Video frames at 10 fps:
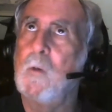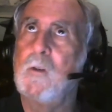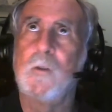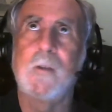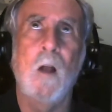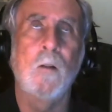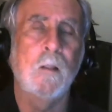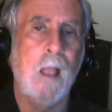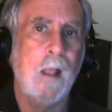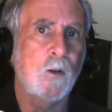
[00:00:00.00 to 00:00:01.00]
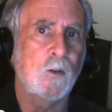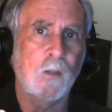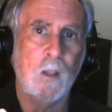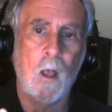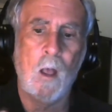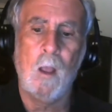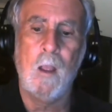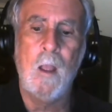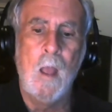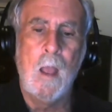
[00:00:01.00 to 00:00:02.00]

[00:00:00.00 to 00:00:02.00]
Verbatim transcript: which was outlandishly high,